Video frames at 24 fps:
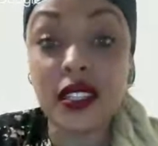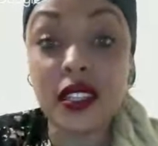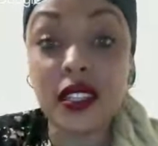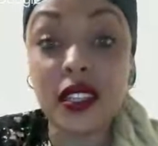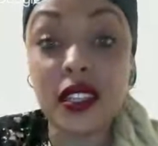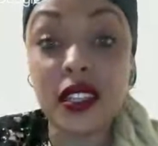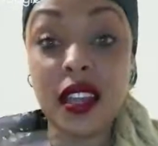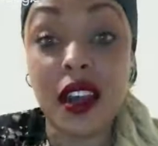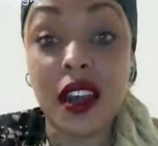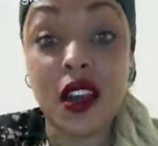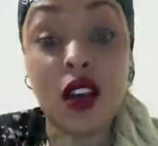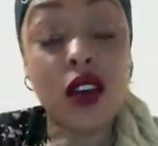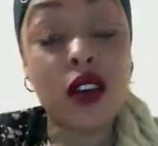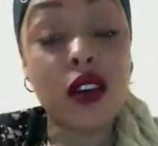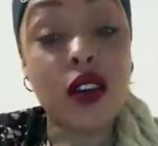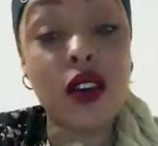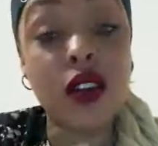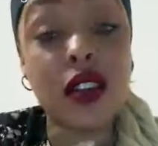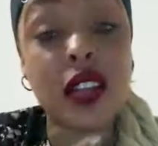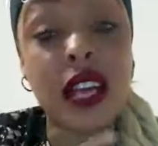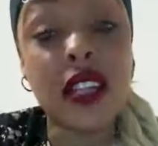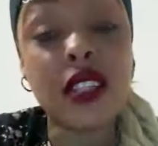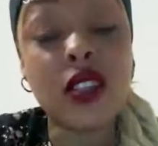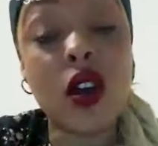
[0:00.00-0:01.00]

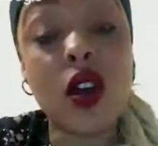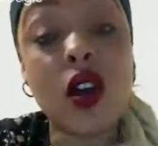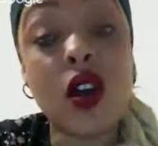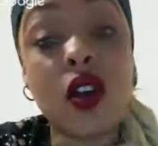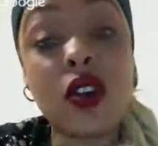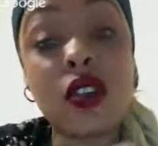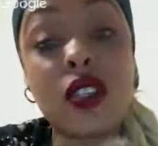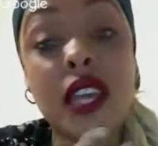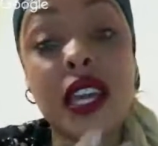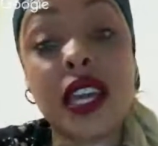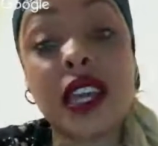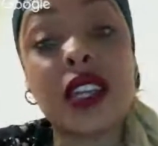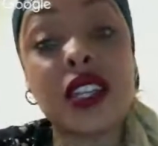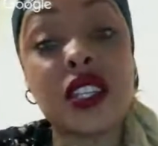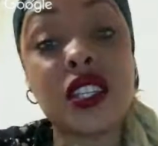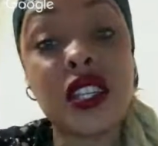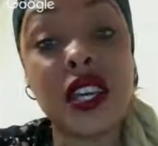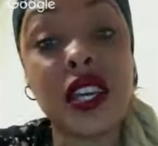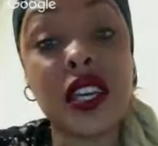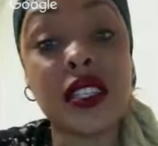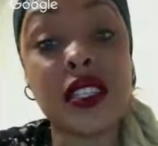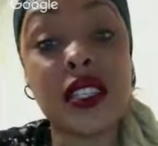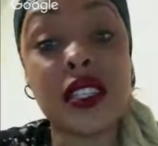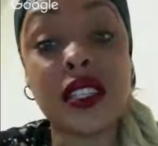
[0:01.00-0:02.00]
That's all taking a
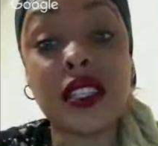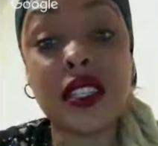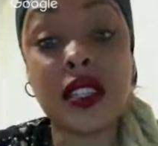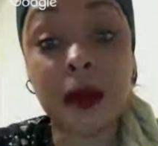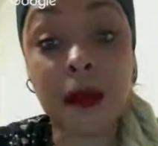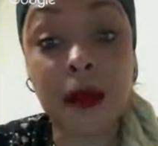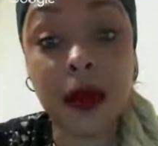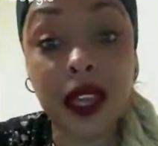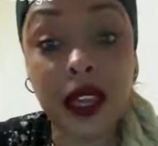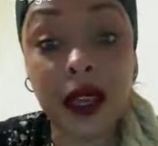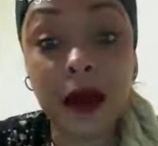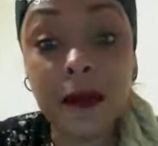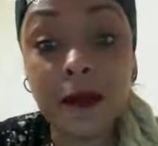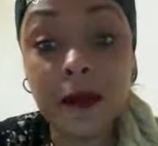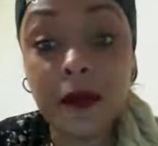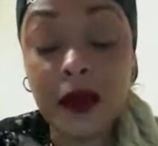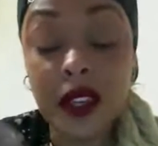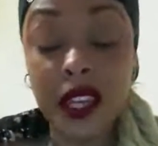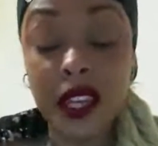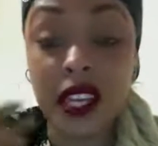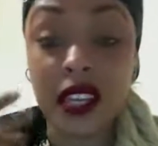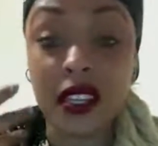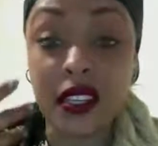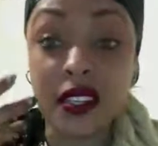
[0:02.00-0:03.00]
chance is to me,
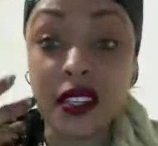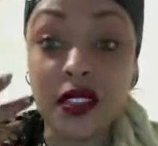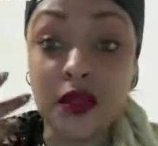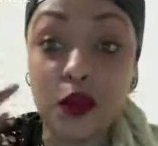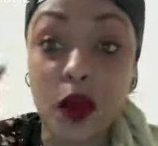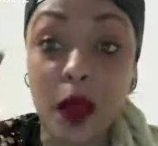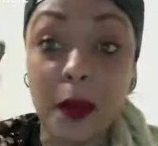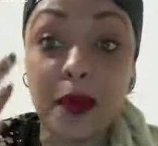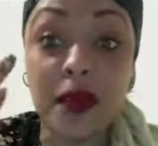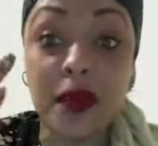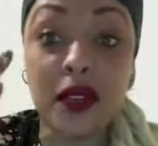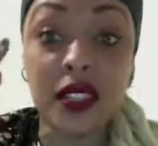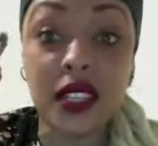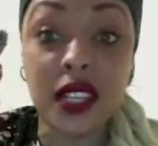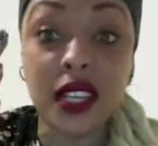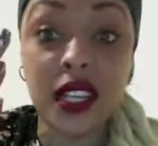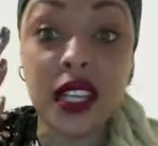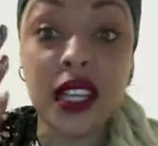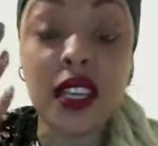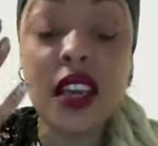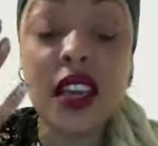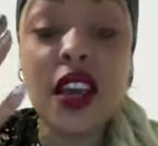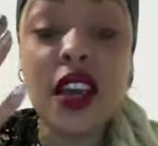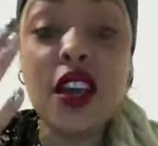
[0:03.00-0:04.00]
is
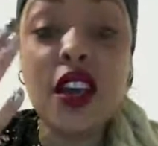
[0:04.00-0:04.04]
representing